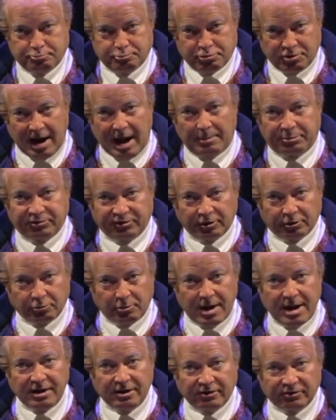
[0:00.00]
perhaps the
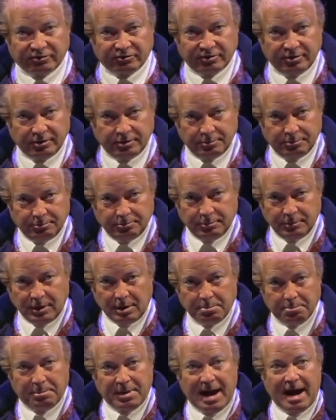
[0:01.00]
greatest
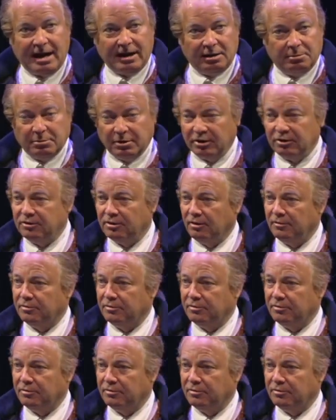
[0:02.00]
embodiment